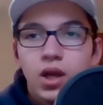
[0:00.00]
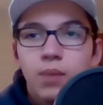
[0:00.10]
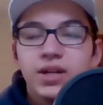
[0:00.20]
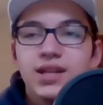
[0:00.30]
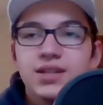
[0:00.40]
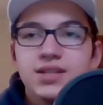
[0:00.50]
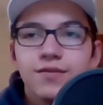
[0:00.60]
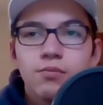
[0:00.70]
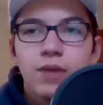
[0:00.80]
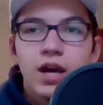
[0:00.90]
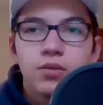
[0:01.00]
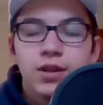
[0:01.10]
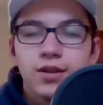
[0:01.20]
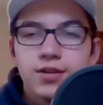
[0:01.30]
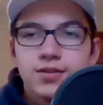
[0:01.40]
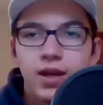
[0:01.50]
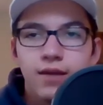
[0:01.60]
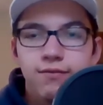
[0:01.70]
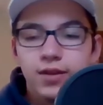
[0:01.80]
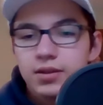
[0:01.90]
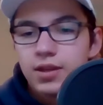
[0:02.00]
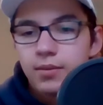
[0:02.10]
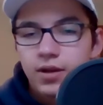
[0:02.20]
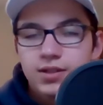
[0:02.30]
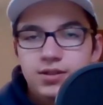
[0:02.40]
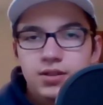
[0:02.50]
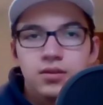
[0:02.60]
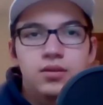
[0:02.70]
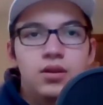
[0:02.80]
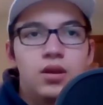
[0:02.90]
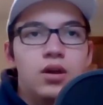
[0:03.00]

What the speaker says: but it doesn't even matter because I feel like Democrats and